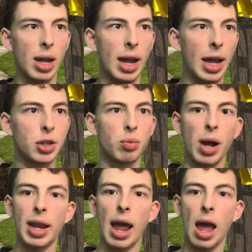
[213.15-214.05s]
It's
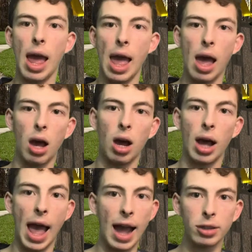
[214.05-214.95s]
when
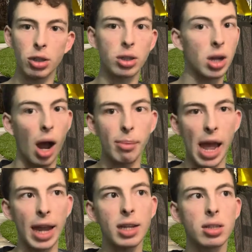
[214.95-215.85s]
actor Tom
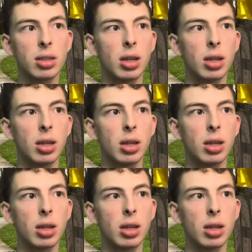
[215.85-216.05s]
Hanks